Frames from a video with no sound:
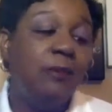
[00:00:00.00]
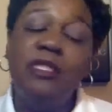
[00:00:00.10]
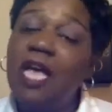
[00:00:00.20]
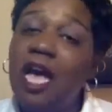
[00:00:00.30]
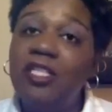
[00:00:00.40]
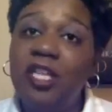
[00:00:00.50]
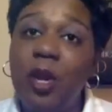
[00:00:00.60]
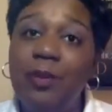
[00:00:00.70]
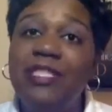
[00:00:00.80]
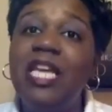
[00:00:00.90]
and massage
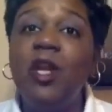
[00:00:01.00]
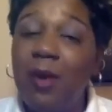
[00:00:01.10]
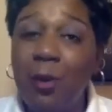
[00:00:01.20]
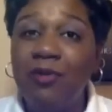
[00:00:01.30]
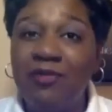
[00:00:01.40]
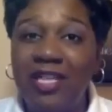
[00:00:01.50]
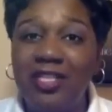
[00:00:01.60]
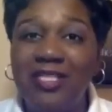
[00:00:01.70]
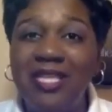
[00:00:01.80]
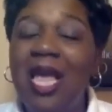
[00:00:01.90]
therapist in her profession.